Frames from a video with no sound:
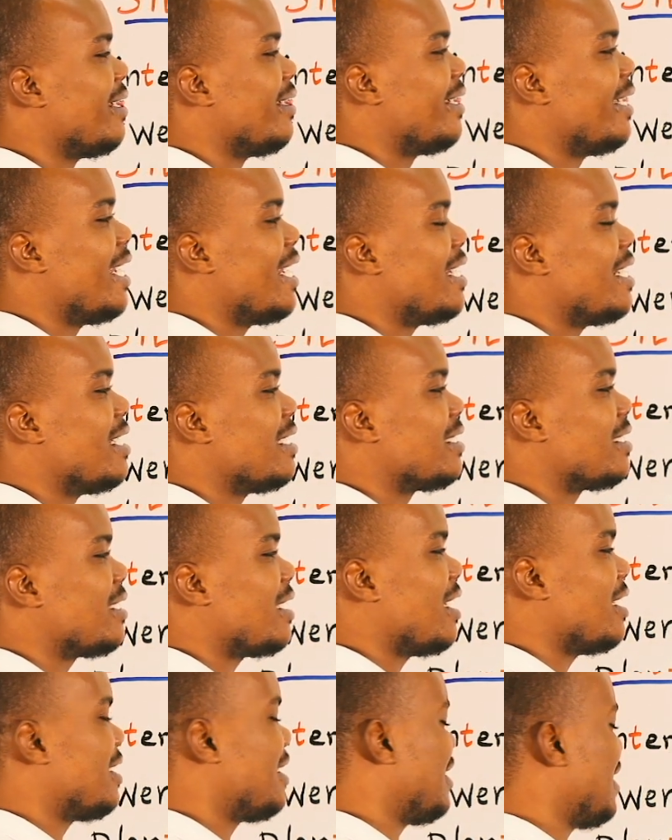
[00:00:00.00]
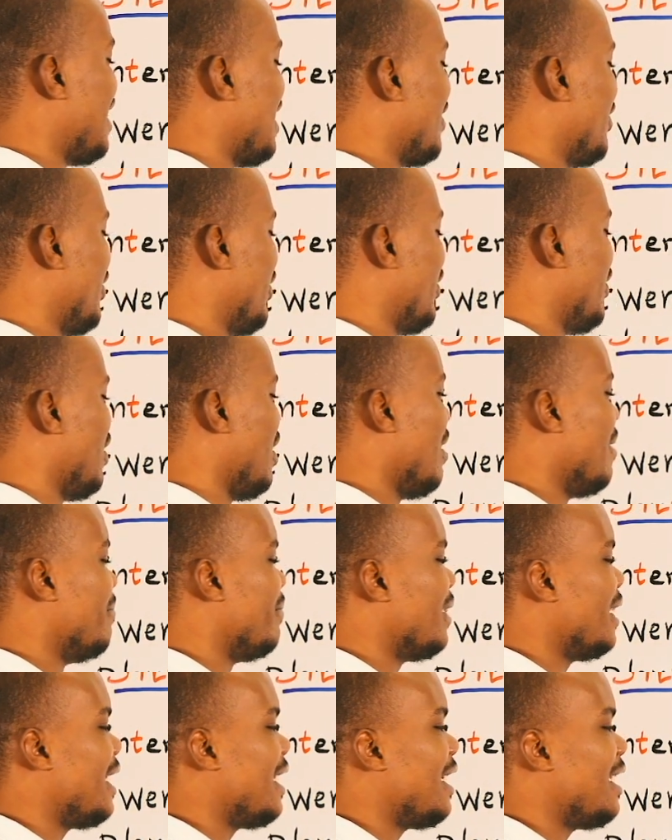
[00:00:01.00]
dentist, center,
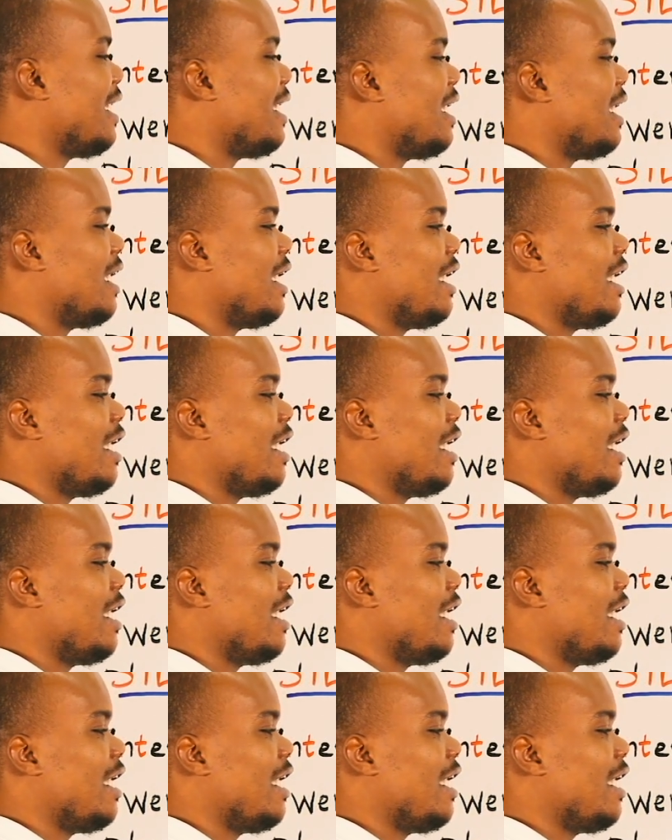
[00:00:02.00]
plenty,